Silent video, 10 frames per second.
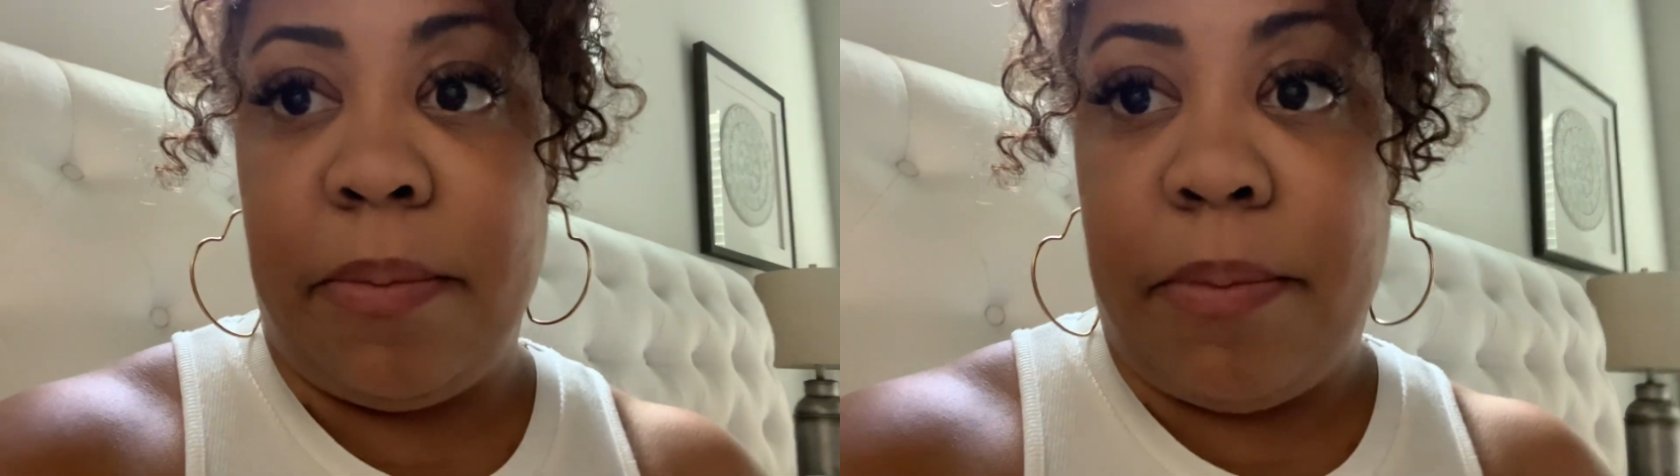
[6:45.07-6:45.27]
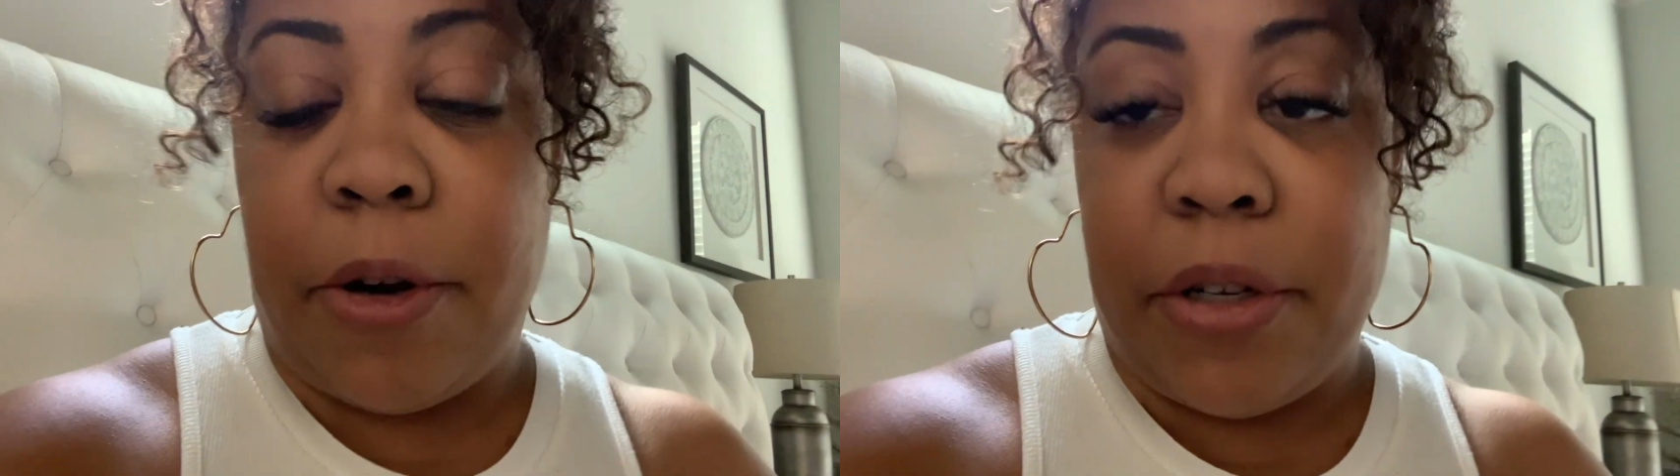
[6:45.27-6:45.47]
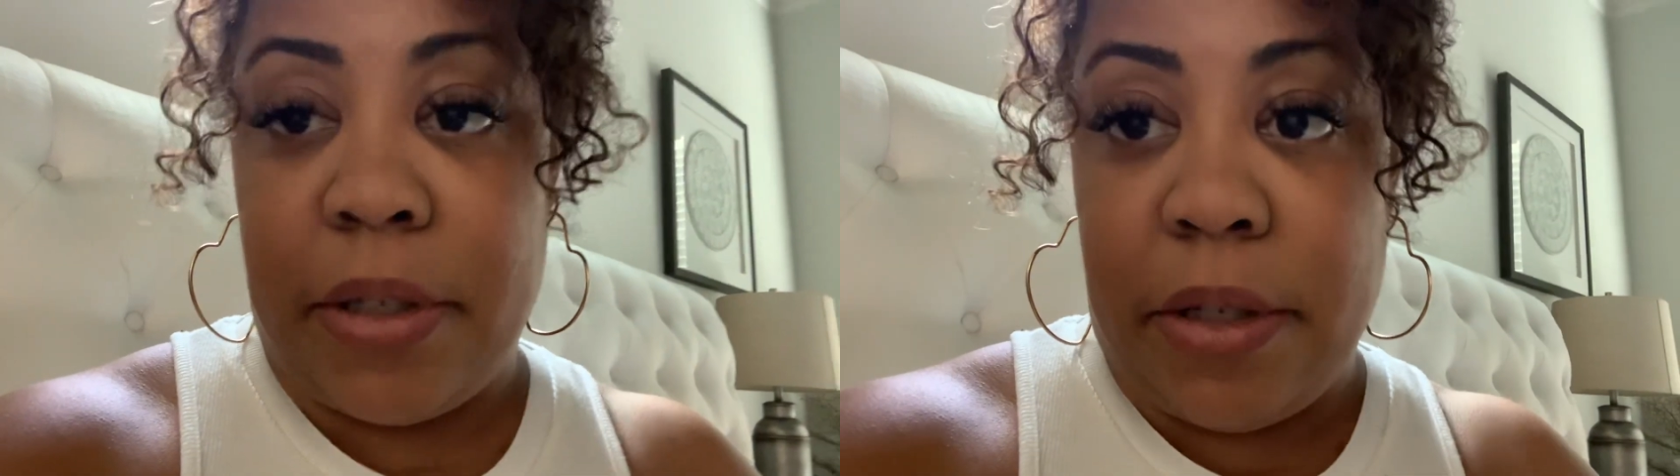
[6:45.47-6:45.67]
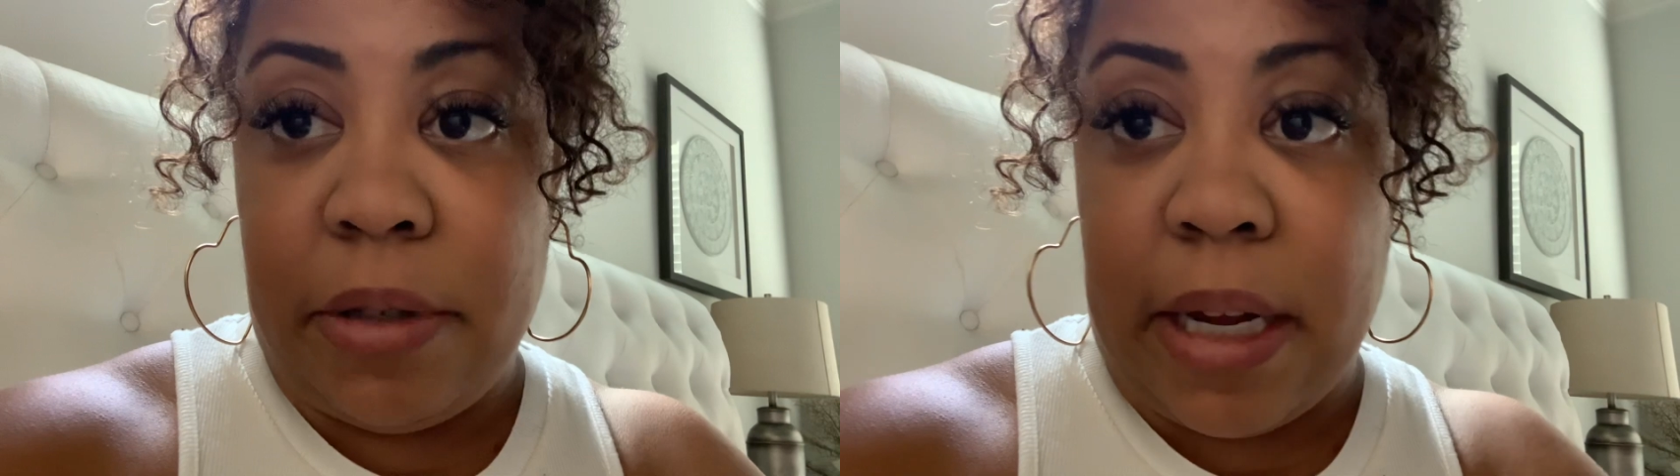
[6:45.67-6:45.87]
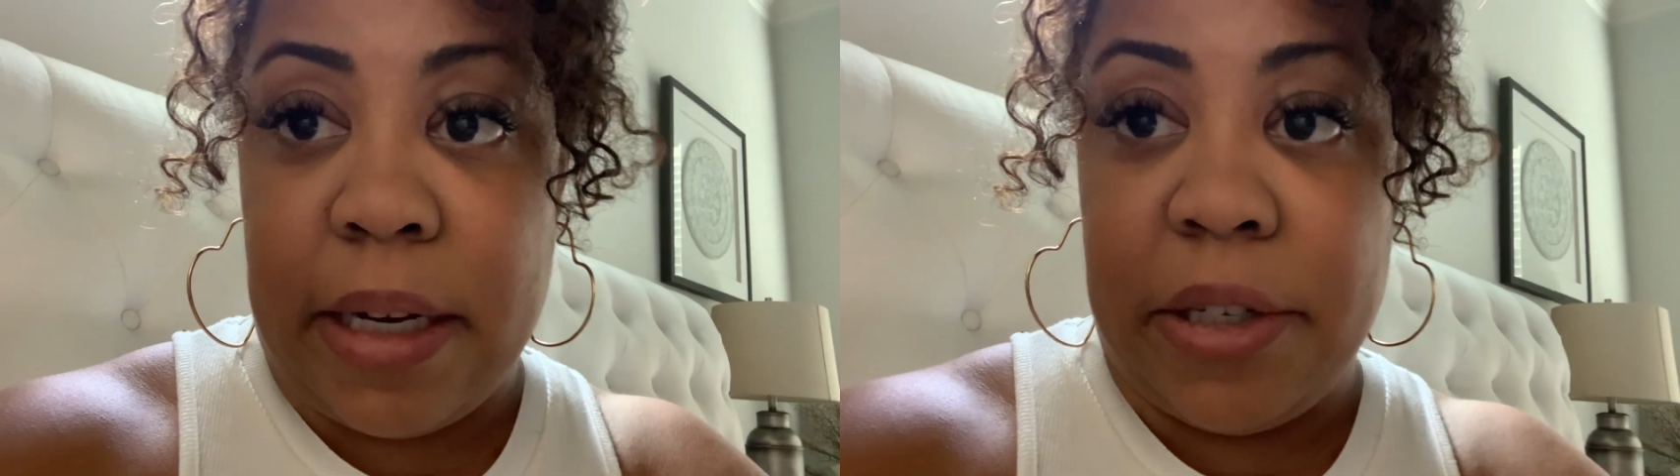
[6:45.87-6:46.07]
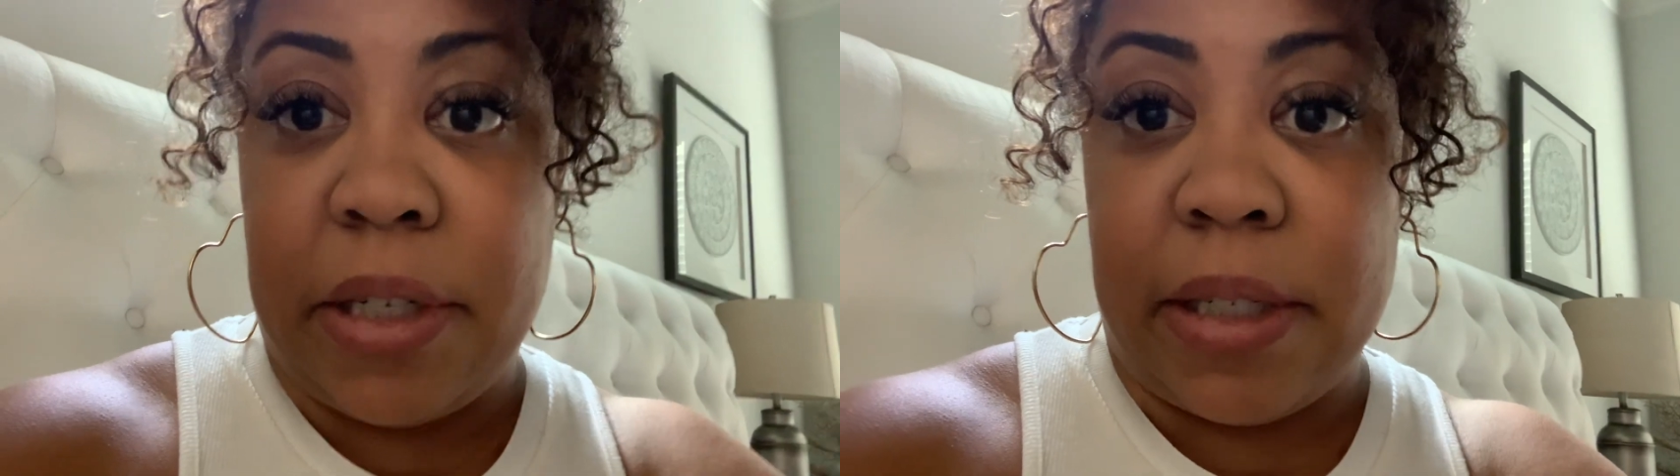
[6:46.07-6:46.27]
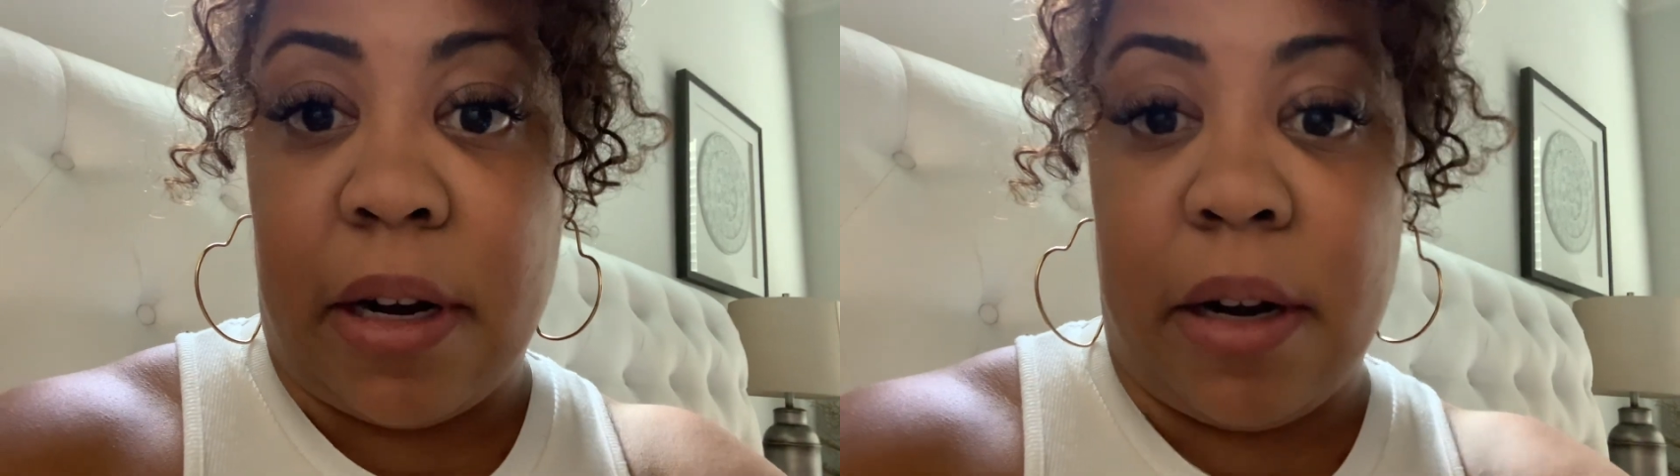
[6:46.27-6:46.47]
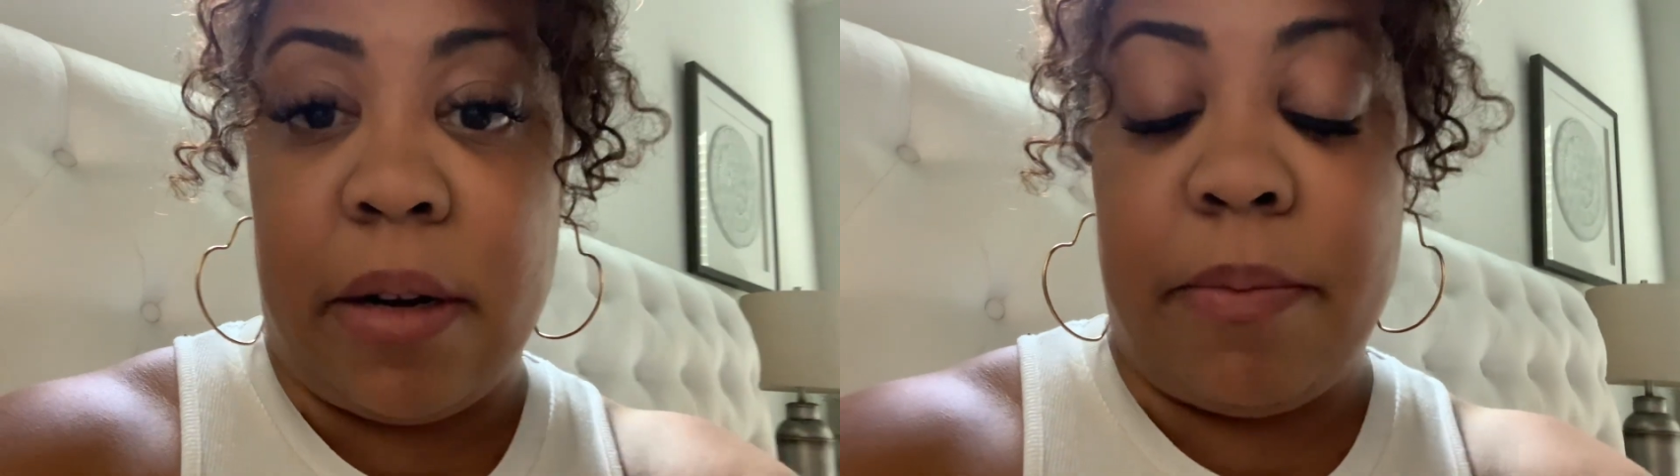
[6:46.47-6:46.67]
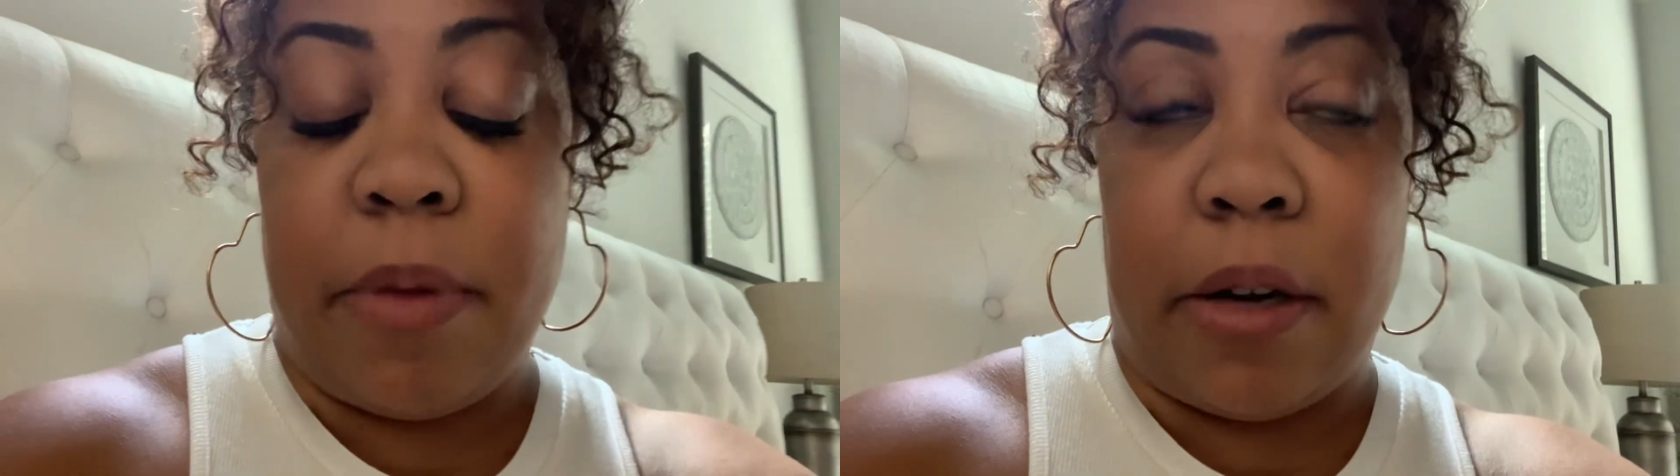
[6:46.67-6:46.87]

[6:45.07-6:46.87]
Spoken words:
Purchased new luggage because our